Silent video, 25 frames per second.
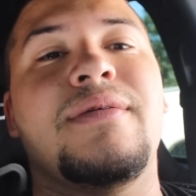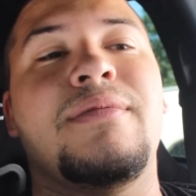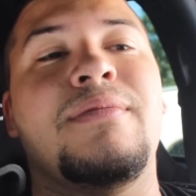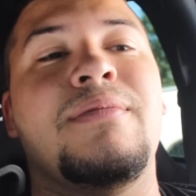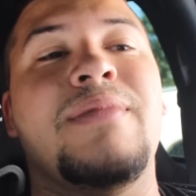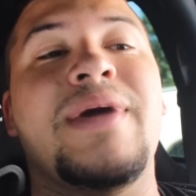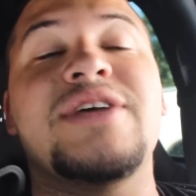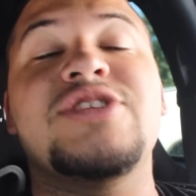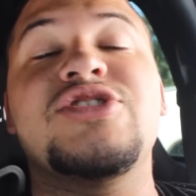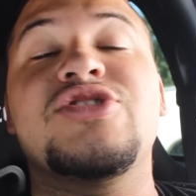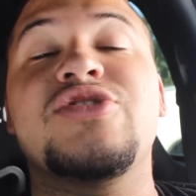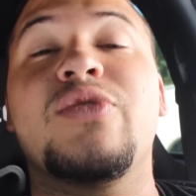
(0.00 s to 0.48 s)

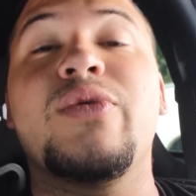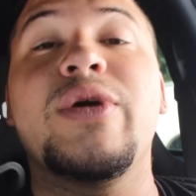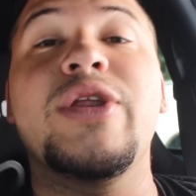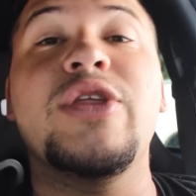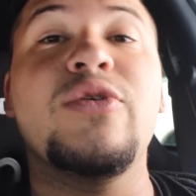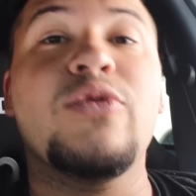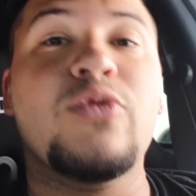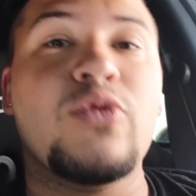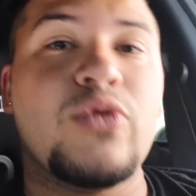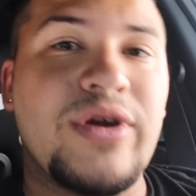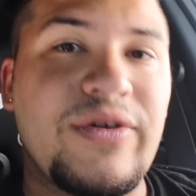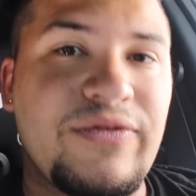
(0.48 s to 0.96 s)
Make sure when
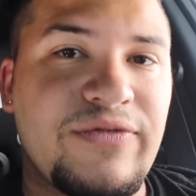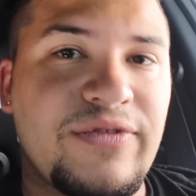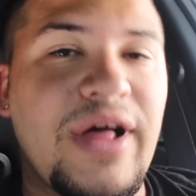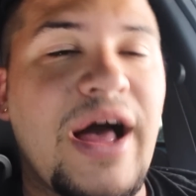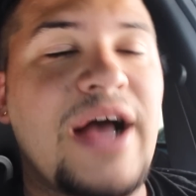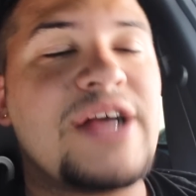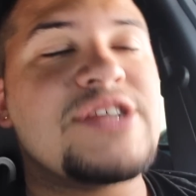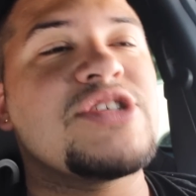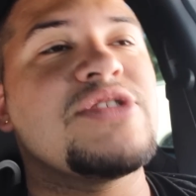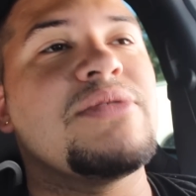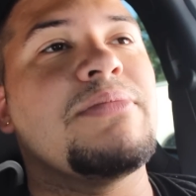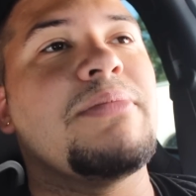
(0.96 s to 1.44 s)
you
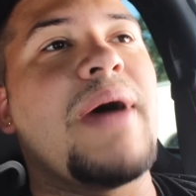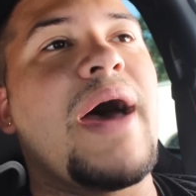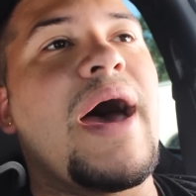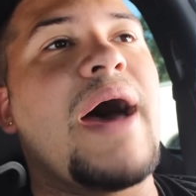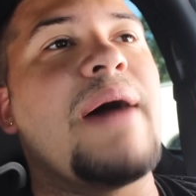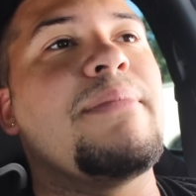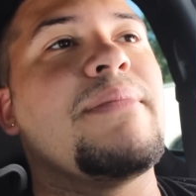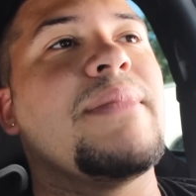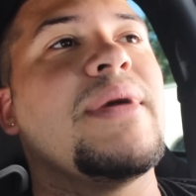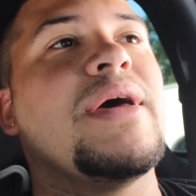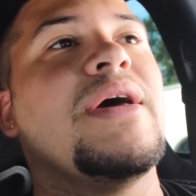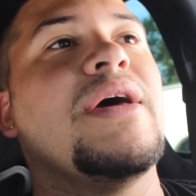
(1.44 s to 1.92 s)
reflash the
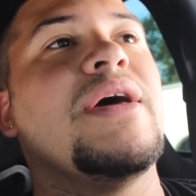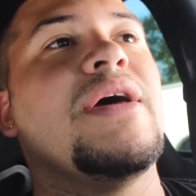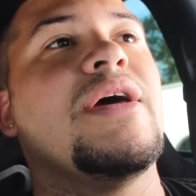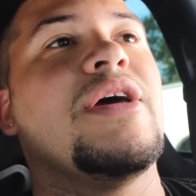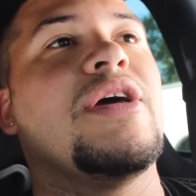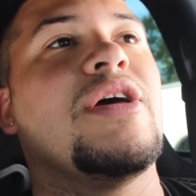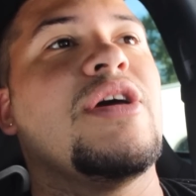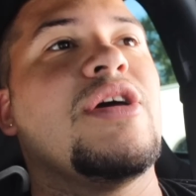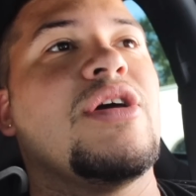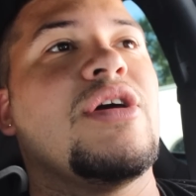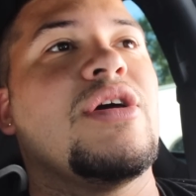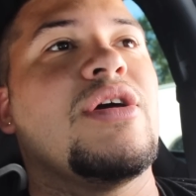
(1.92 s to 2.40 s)
map,
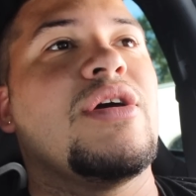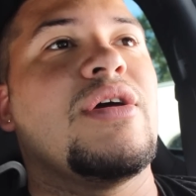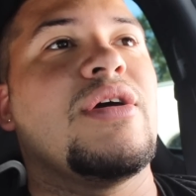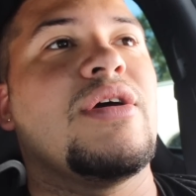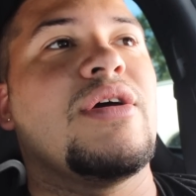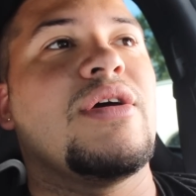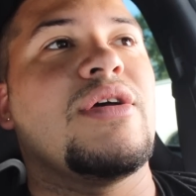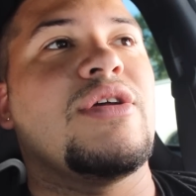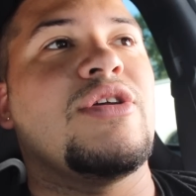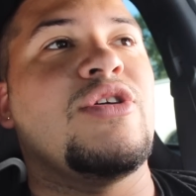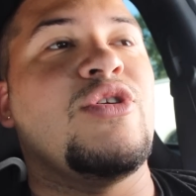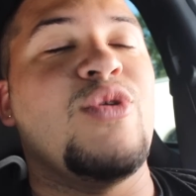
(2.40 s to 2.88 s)

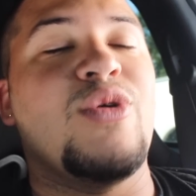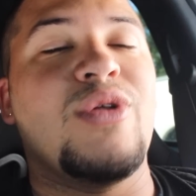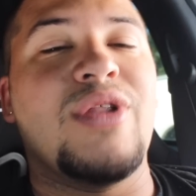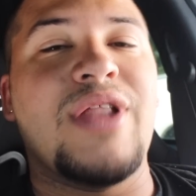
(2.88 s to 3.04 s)
you